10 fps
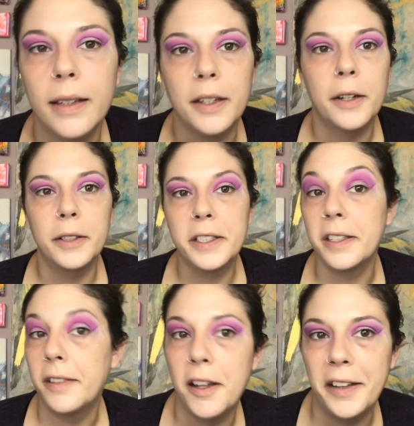know, it looks a
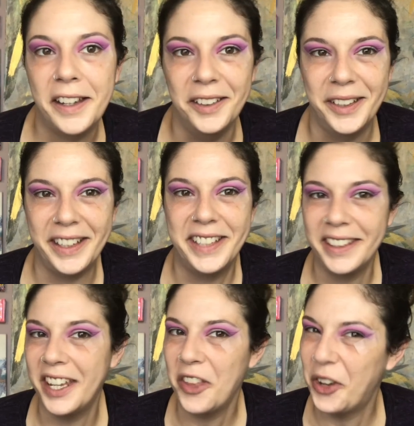lot like a look I did
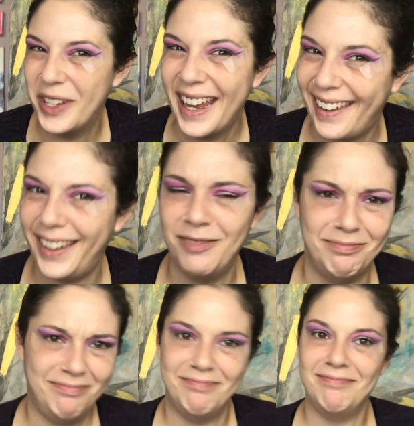the other day.
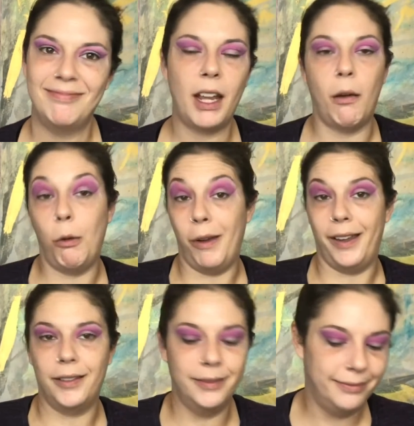Oh
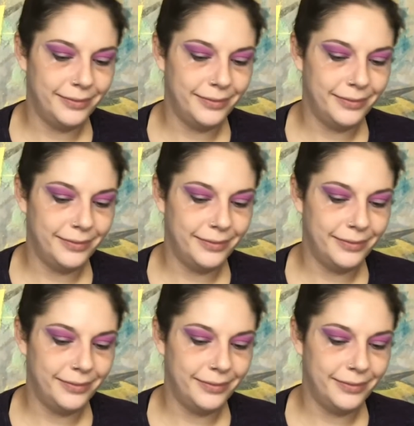well.